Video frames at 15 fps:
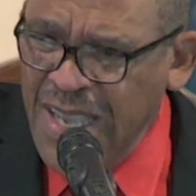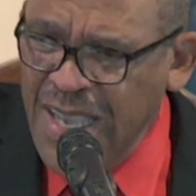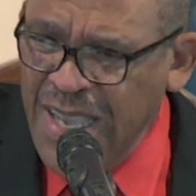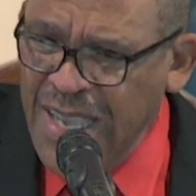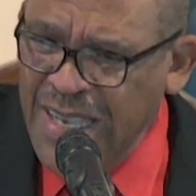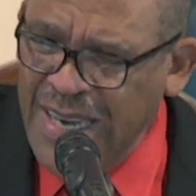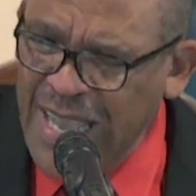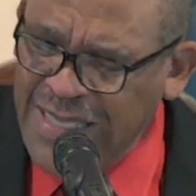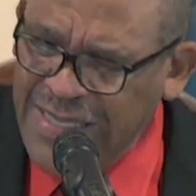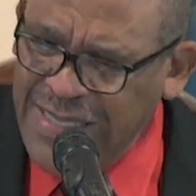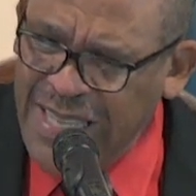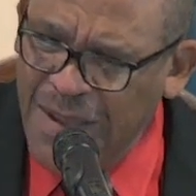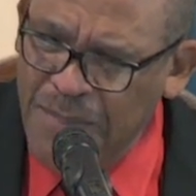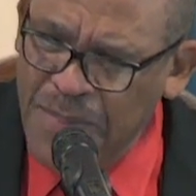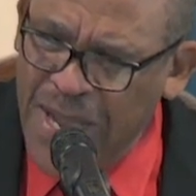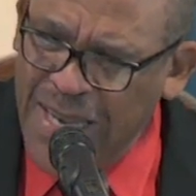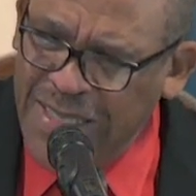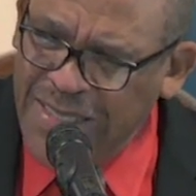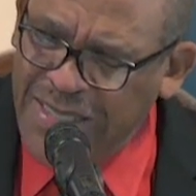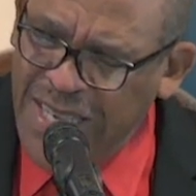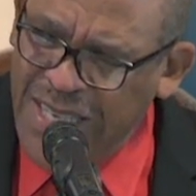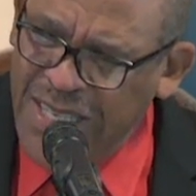And I stop by to
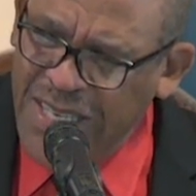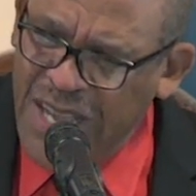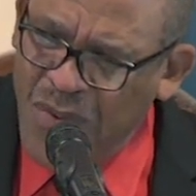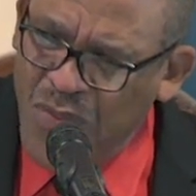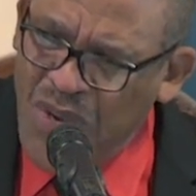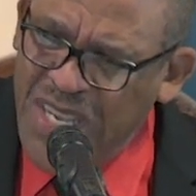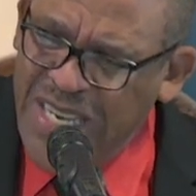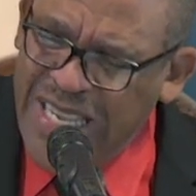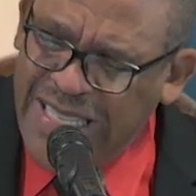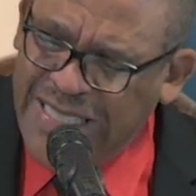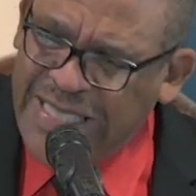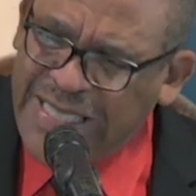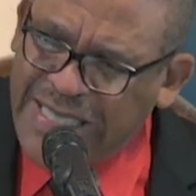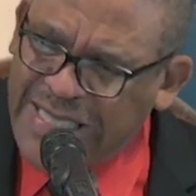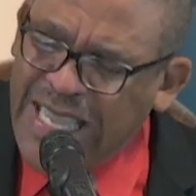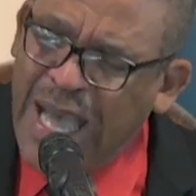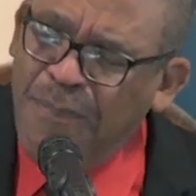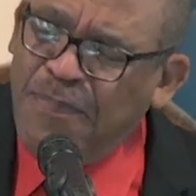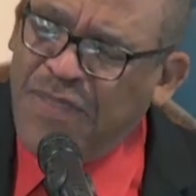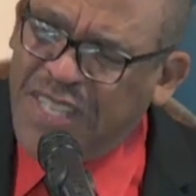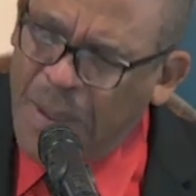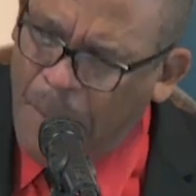tell you that we need to
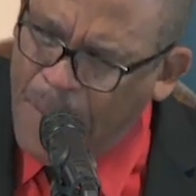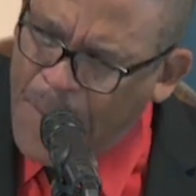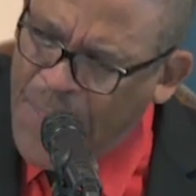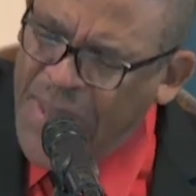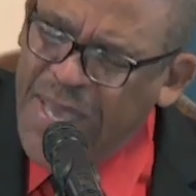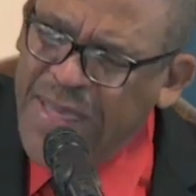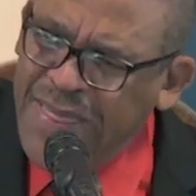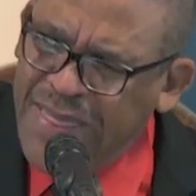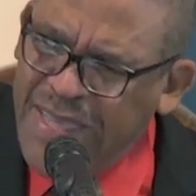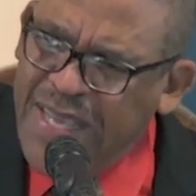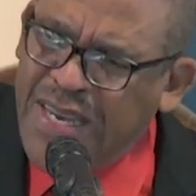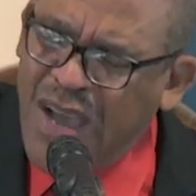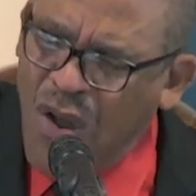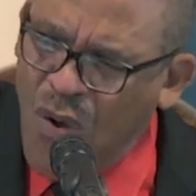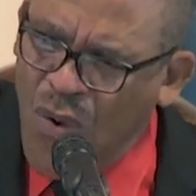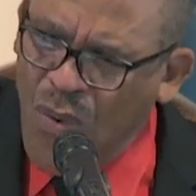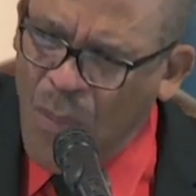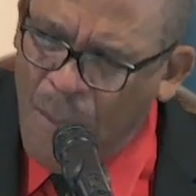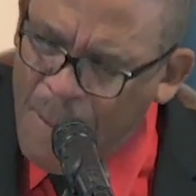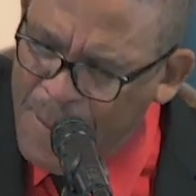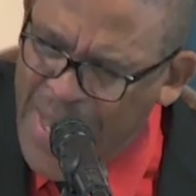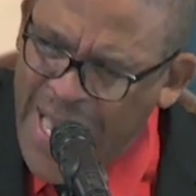stop depending
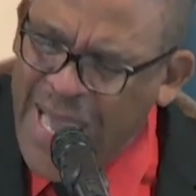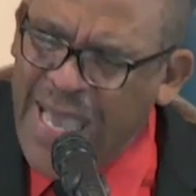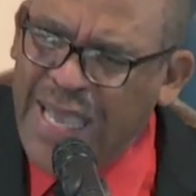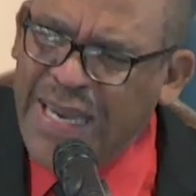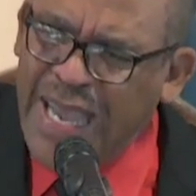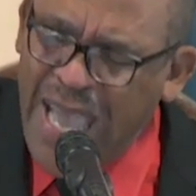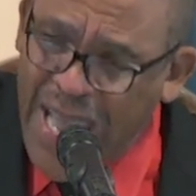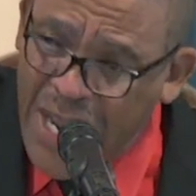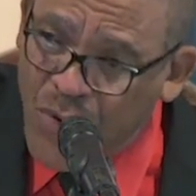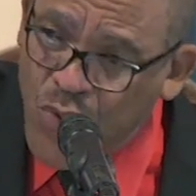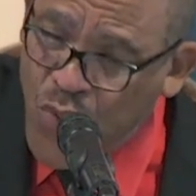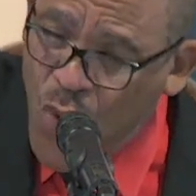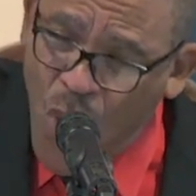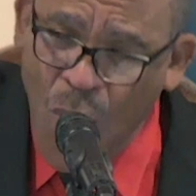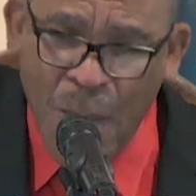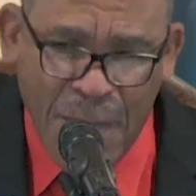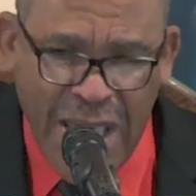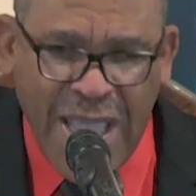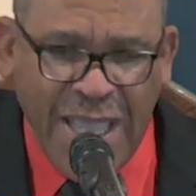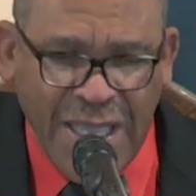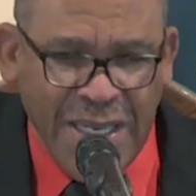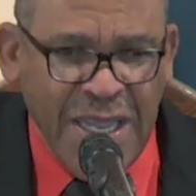on man and
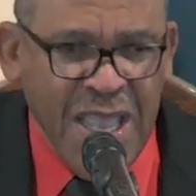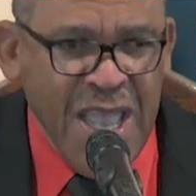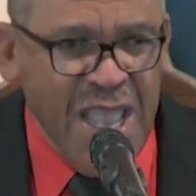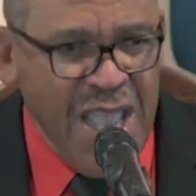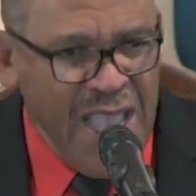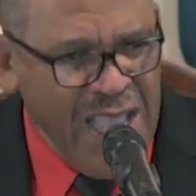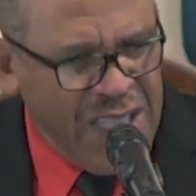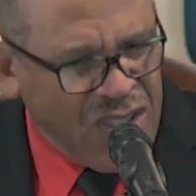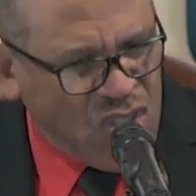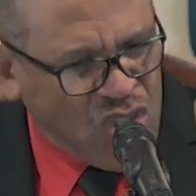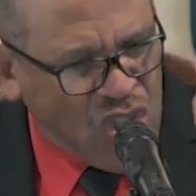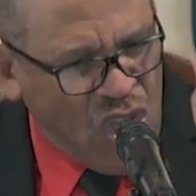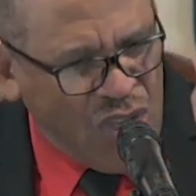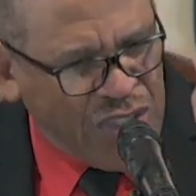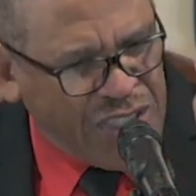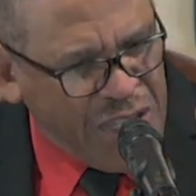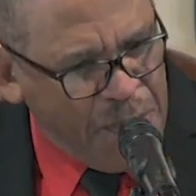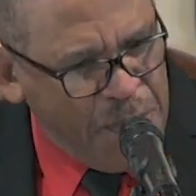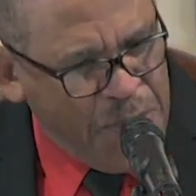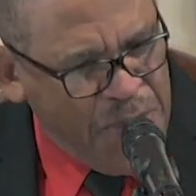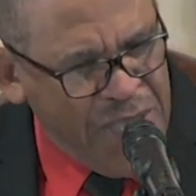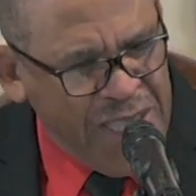woman and start
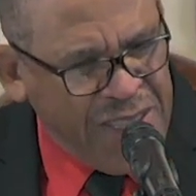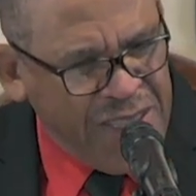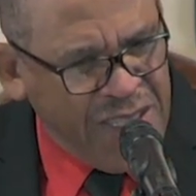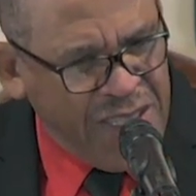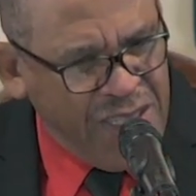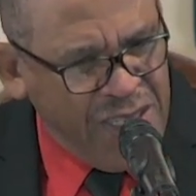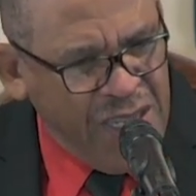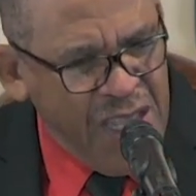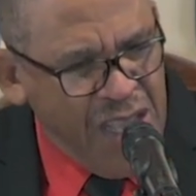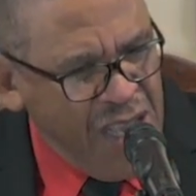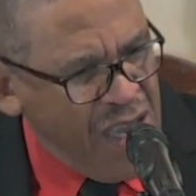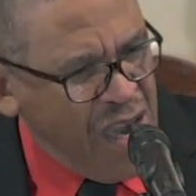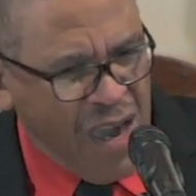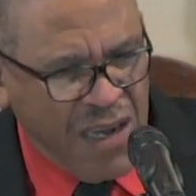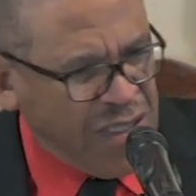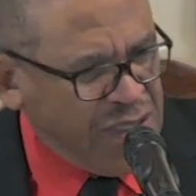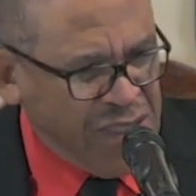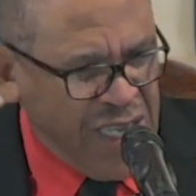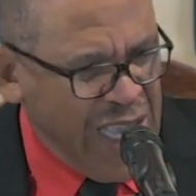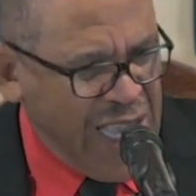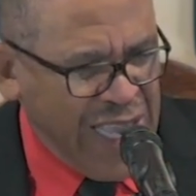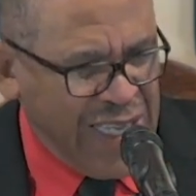depending
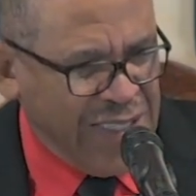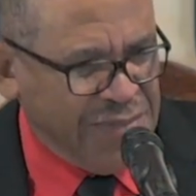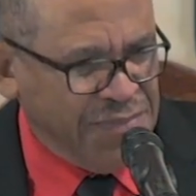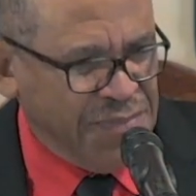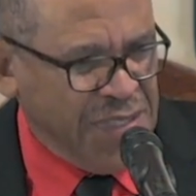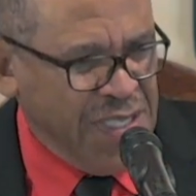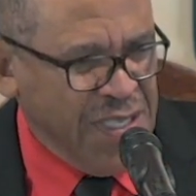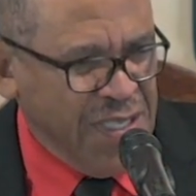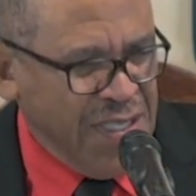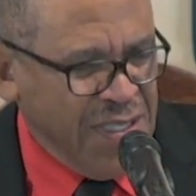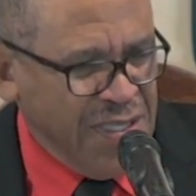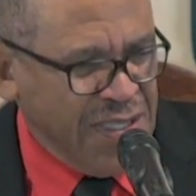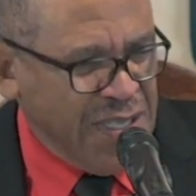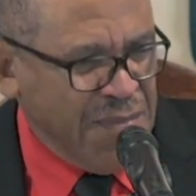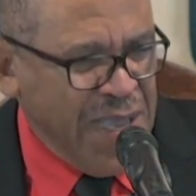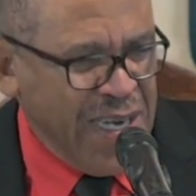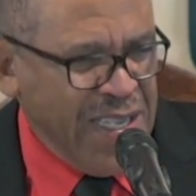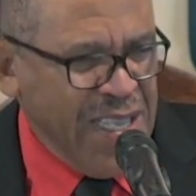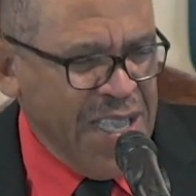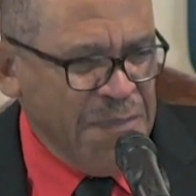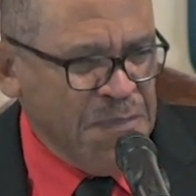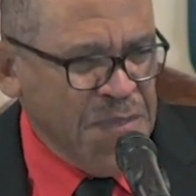on God. Somebody
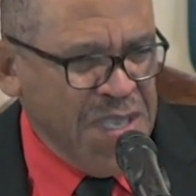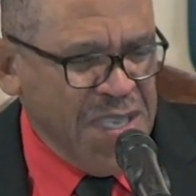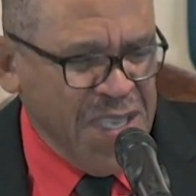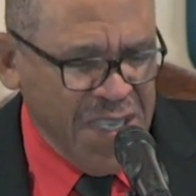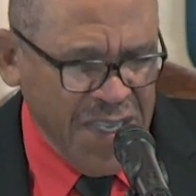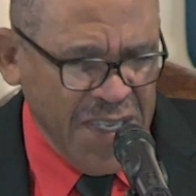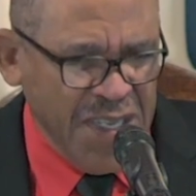help me here.